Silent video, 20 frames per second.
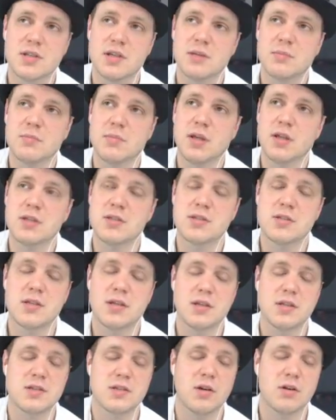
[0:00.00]
um, his,
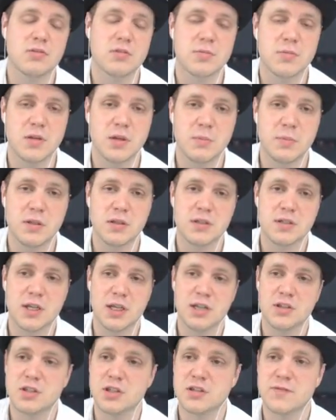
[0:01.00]
his ultimate
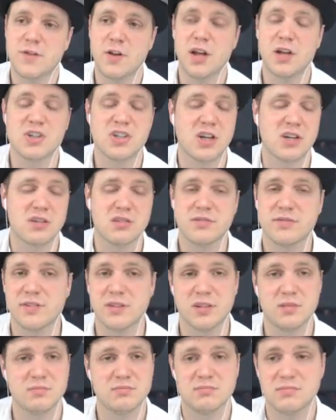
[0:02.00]
ability, just for like Jungle
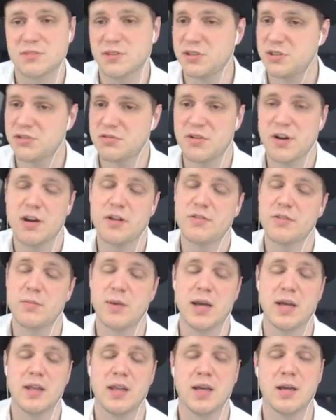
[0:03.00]
Farm, just straight off the
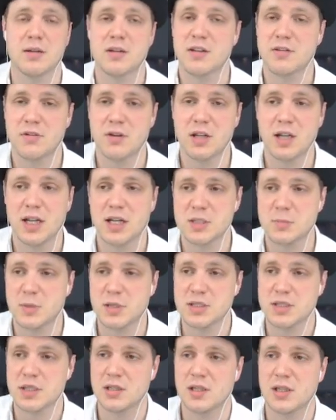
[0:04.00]
bat there, I'm going to throw that last
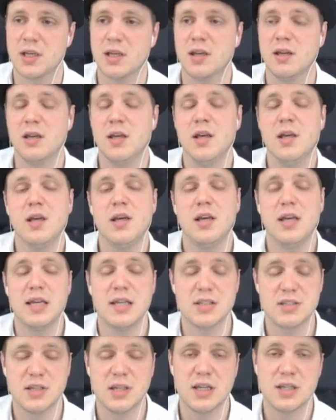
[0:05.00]
piece in there,
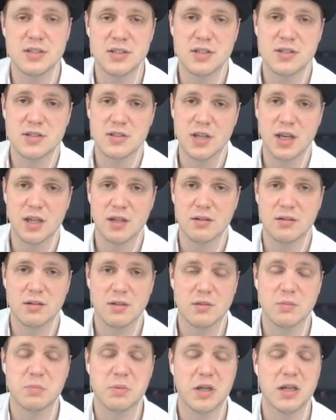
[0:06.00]
is, is insane.
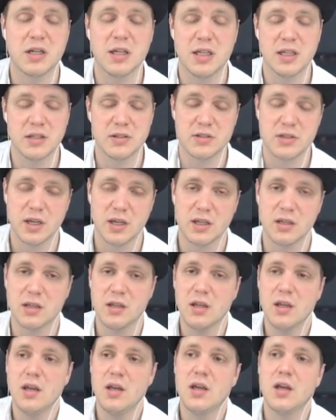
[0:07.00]
Completely insane.
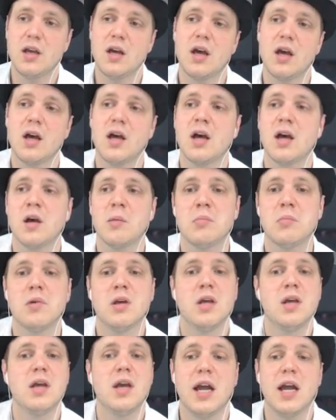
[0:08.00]
Um,
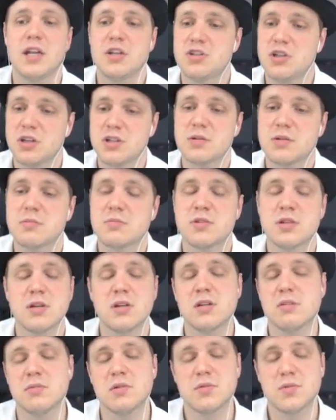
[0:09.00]
and he's just
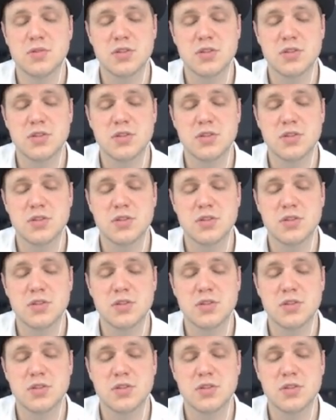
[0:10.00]
turned him into a